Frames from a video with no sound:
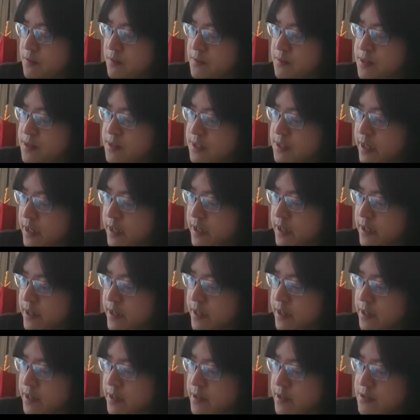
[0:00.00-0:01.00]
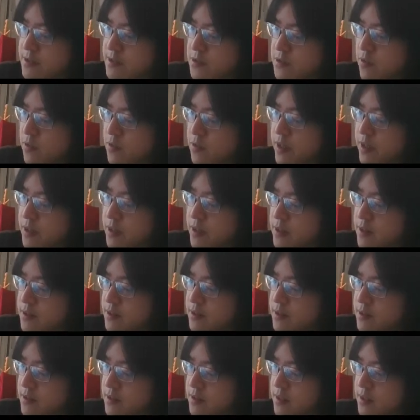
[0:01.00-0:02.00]
psi K square
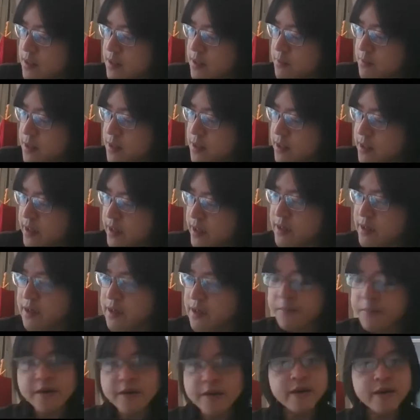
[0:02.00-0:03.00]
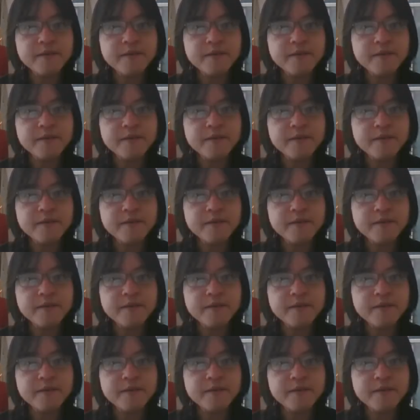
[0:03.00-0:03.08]
lambda K. Am I right?